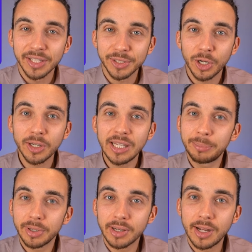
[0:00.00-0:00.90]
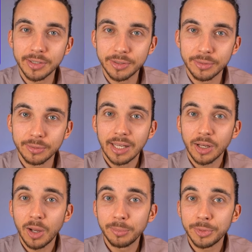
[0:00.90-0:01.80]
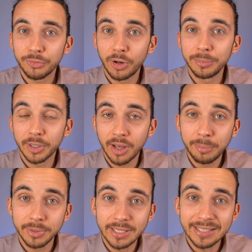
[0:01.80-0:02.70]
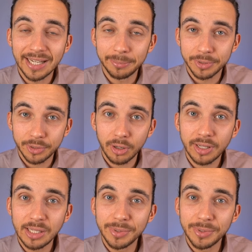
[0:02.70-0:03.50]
The Starkey Picasso comes from the company named Starkey,